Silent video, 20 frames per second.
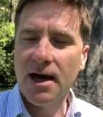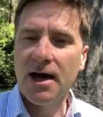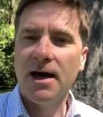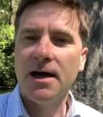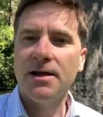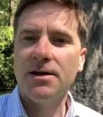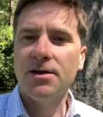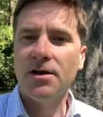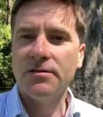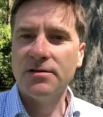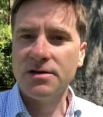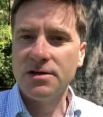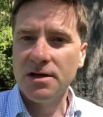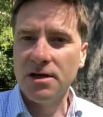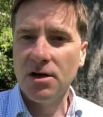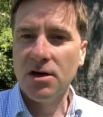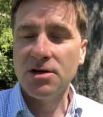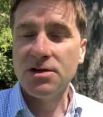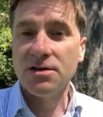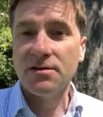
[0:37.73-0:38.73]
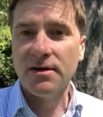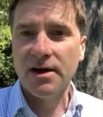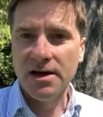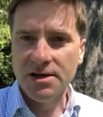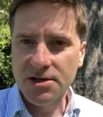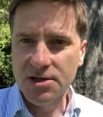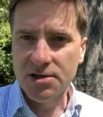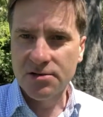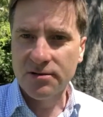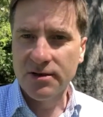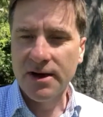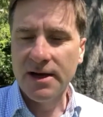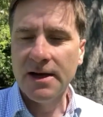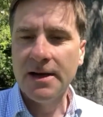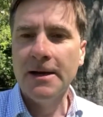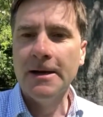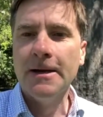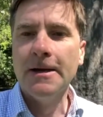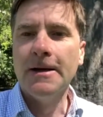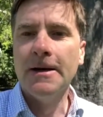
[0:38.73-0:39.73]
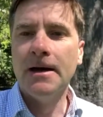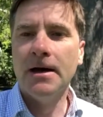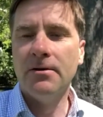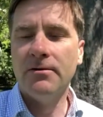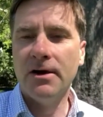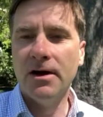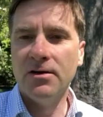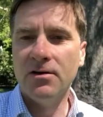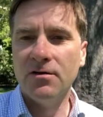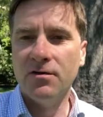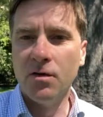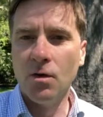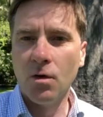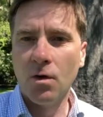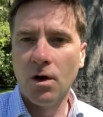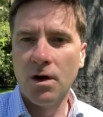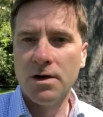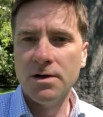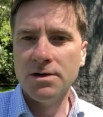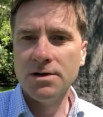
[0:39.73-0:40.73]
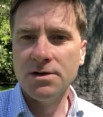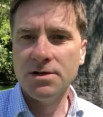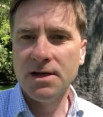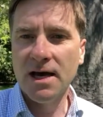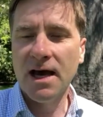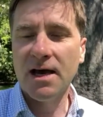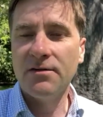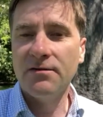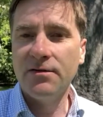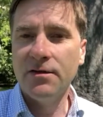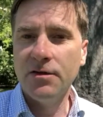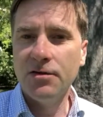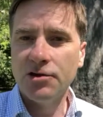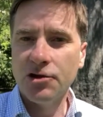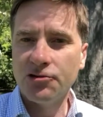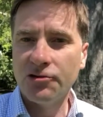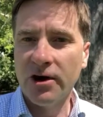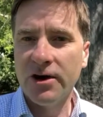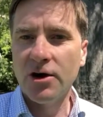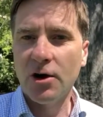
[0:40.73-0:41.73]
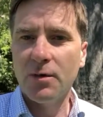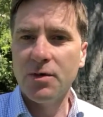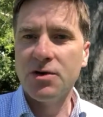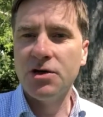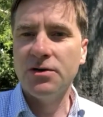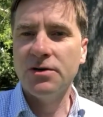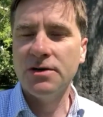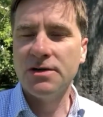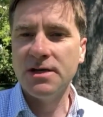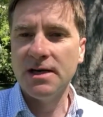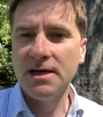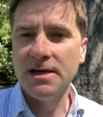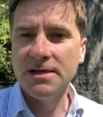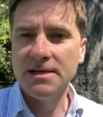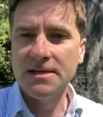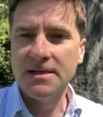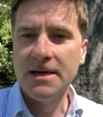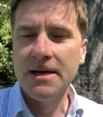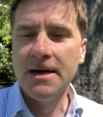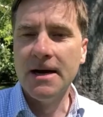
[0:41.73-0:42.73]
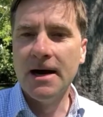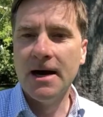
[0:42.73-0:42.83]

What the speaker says: and obviously lots of history around the Falklands and future trade opportunities.